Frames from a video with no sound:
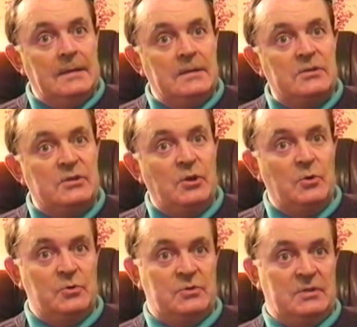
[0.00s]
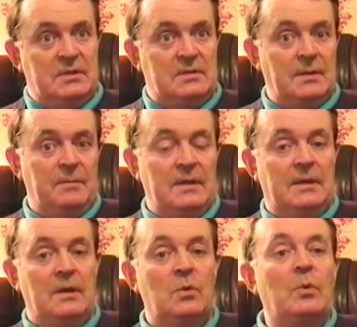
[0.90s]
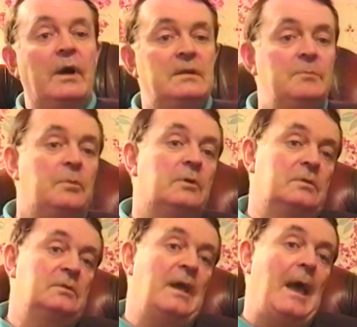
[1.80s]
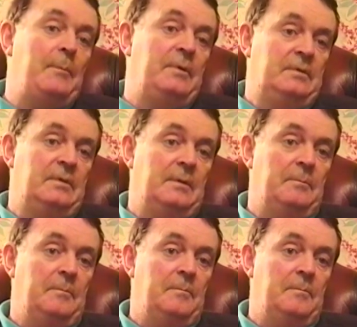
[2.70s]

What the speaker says: disclose that something quite important happened to them.